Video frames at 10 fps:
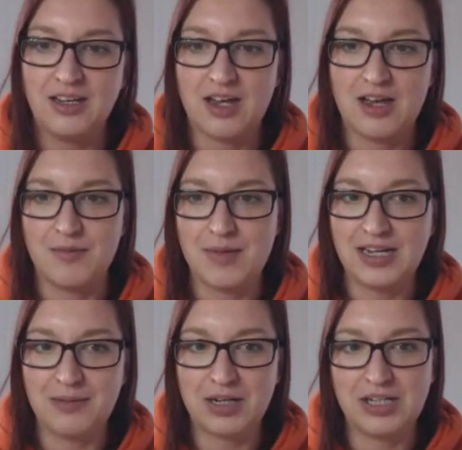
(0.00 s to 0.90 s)
um, any
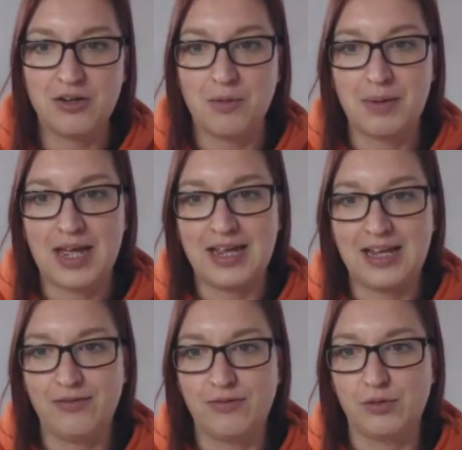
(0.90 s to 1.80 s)
money you've got to pay
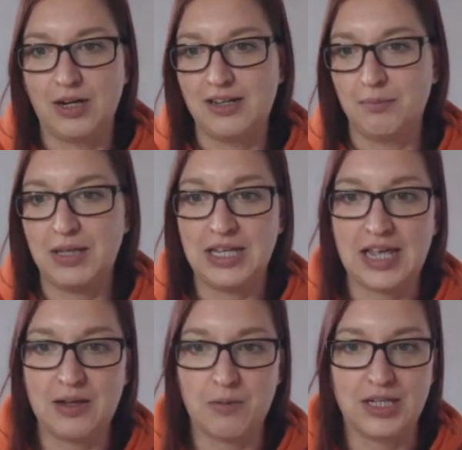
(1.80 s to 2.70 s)
for like P
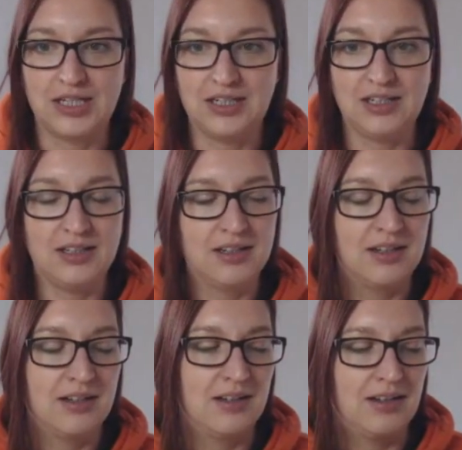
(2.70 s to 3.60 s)
A Y E,
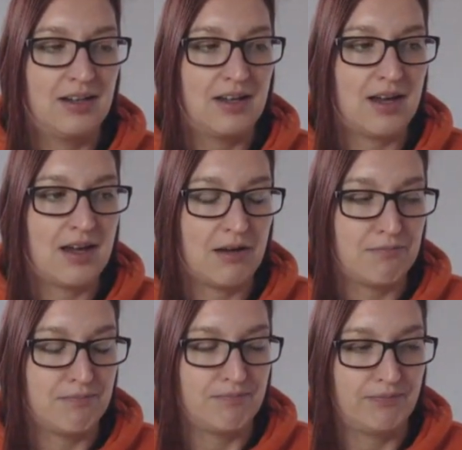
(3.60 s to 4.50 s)
um,